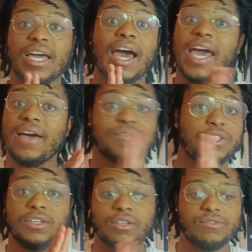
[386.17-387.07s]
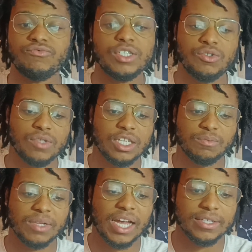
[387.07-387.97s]
I have to redo
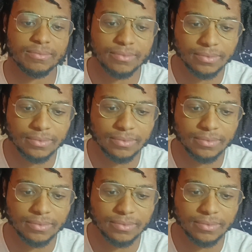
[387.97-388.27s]
this plan.